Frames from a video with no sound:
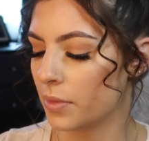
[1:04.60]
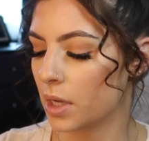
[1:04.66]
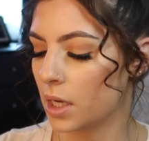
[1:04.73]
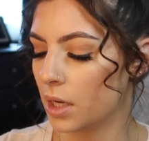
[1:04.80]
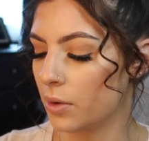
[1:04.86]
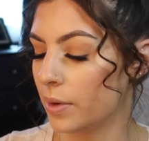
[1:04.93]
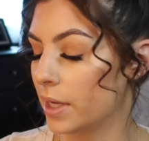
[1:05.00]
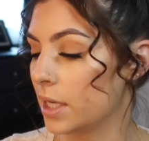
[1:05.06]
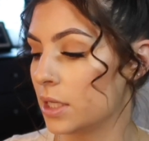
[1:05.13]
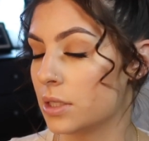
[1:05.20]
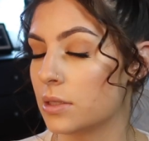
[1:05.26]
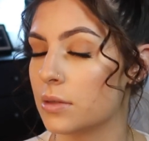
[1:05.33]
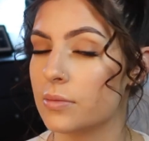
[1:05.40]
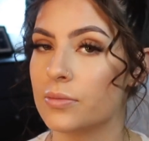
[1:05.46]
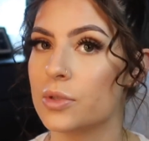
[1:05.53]

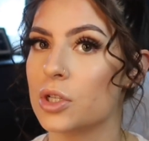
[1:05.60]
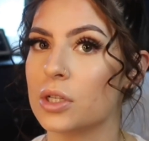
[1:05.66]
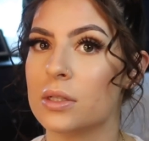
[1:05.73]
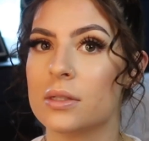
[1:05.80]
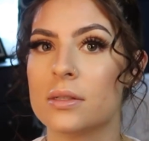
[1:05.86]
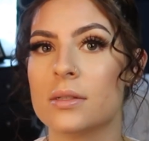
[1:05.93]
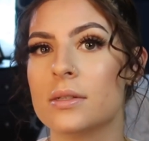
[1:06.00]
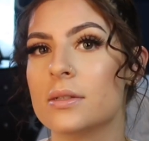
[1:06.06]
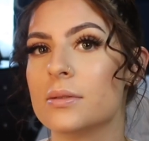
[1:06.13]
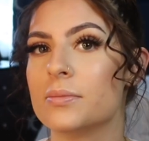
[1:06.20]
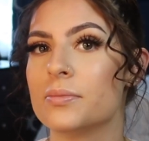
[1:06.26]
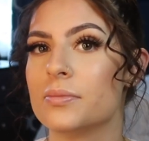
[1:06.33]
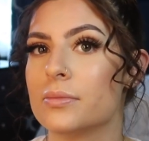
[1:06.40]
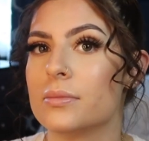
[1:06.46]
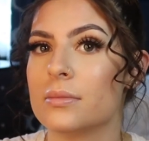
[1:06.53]
anyways, just
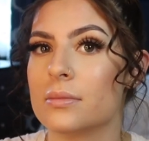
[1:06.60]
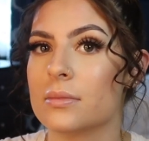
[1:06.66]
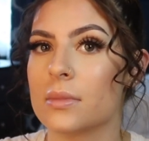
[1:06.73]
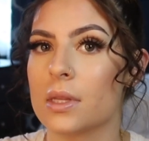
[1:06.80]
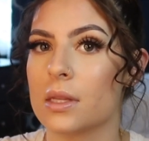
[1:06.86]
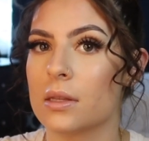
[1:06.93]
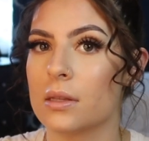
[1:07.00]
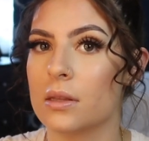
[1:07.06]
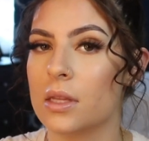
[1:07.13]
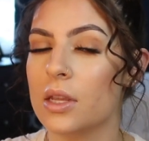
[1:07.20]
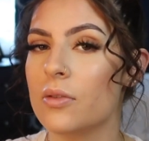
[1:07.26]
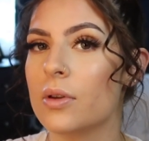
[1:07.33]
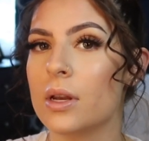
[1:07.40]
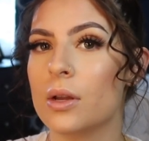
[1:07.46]
leave